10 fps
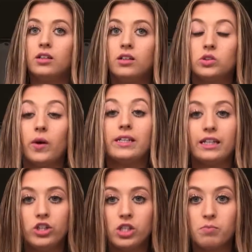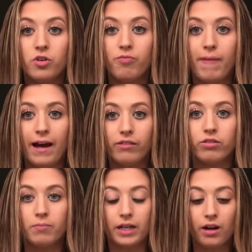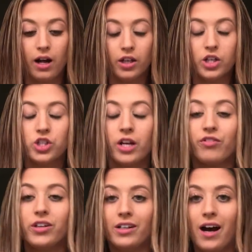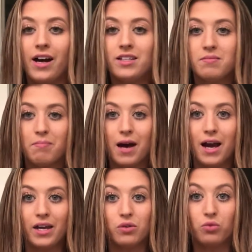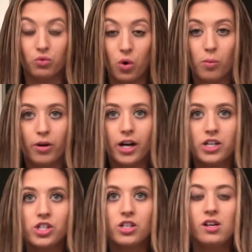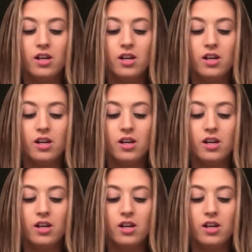So I did just move back from my college and I forgot my roll brush.